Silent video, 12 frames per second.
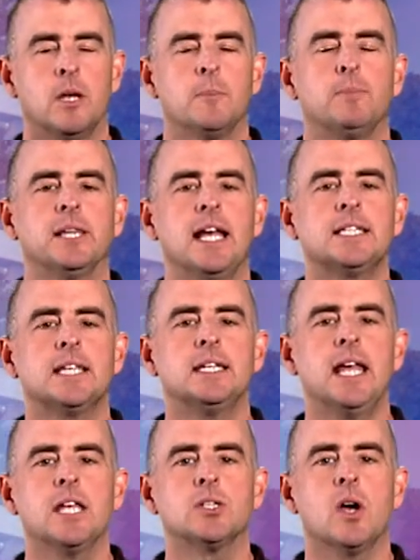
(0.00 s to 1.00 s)
Place a
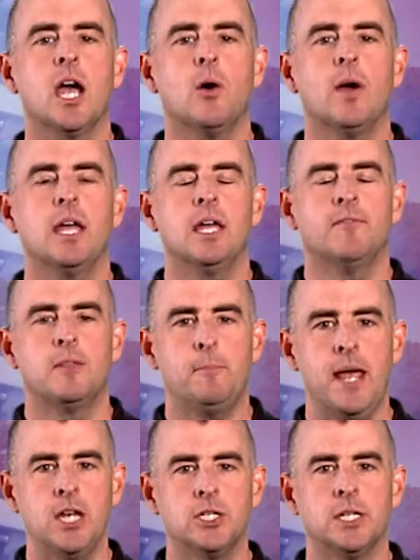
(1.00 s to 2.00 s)
nasal airway if the
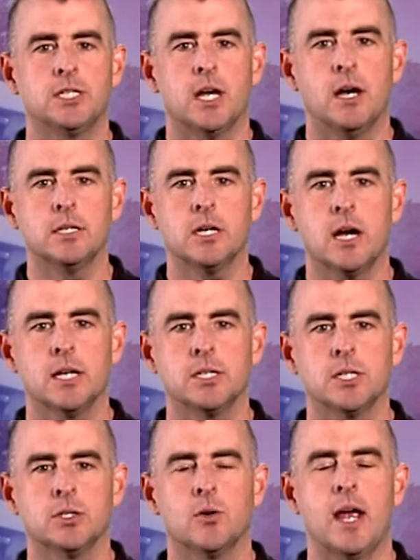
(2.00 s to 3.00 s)
patient is
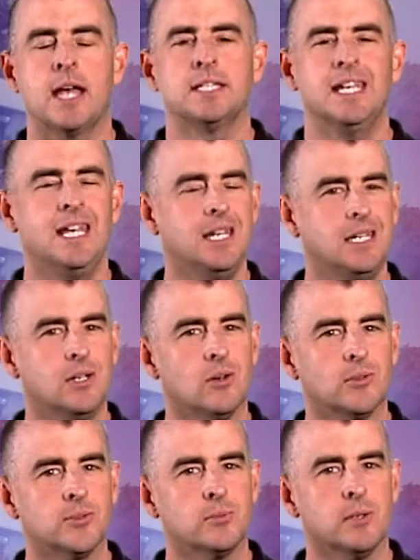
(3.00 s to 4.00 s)
unconscious or has any
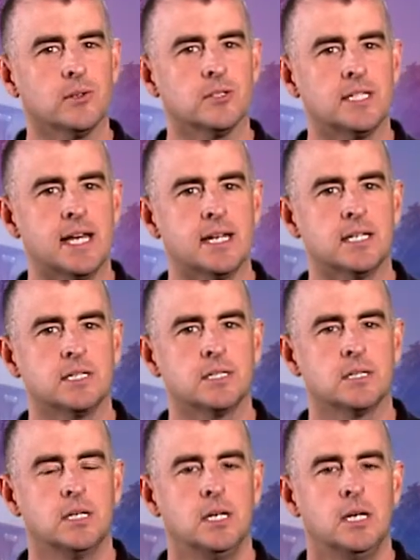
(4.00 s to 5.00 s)
altered mental status.
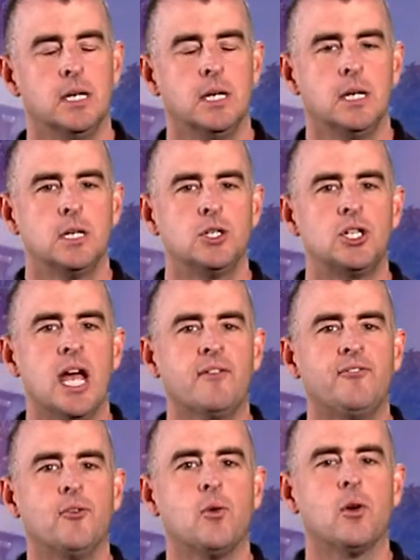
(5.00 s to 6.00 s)
Check
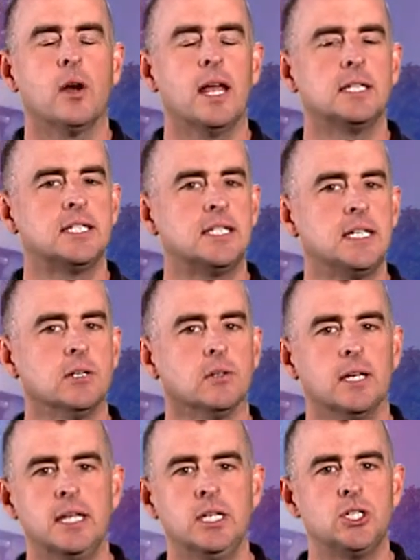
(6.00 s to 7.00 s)
for and seal
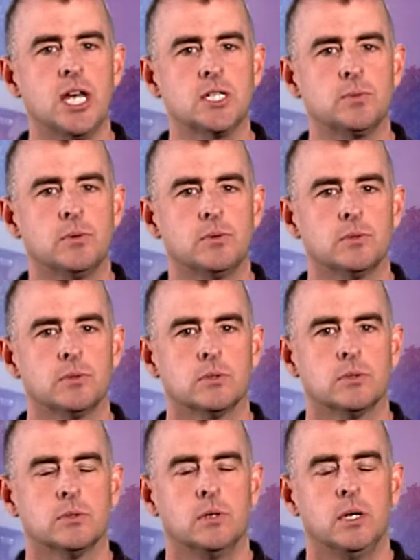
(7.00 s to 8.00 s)
any chest wounds.
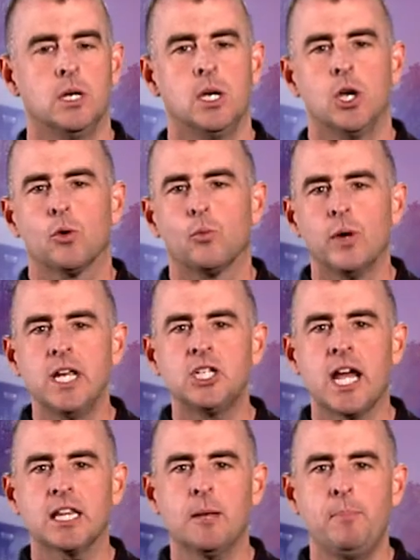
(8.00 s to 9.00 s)

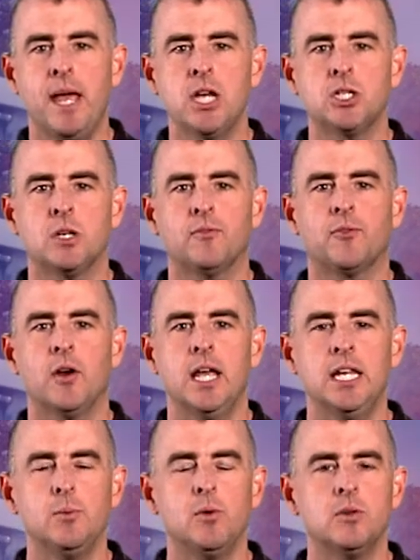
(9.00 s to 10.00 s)
Recheck the patient for
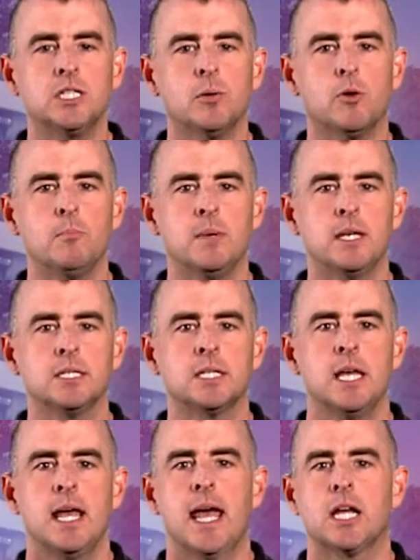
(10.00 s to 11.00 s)
any wounds that were missed
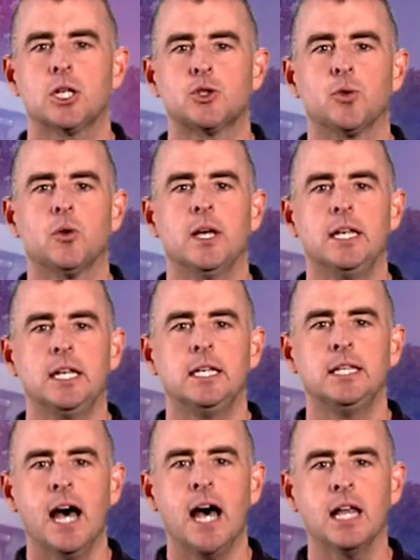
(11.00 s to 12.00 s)
and control any
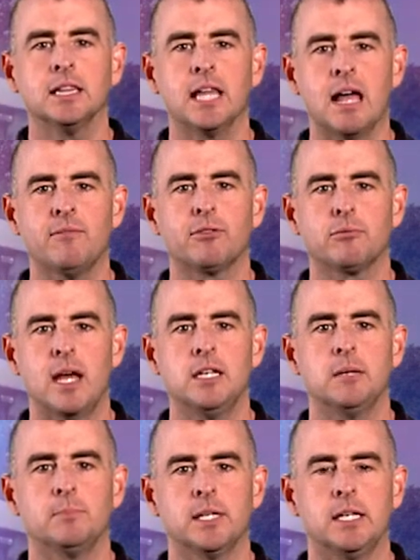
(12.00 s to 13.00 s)

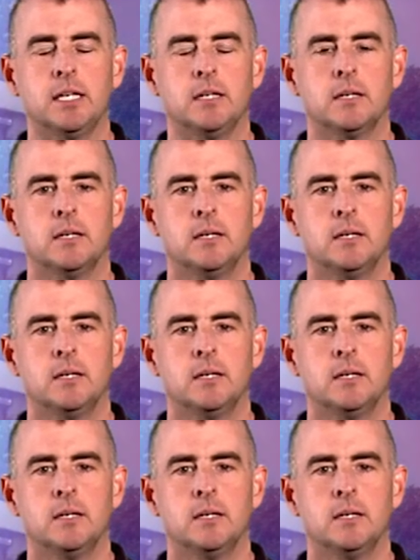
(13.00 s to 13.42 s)
non-life-threatening bleeding.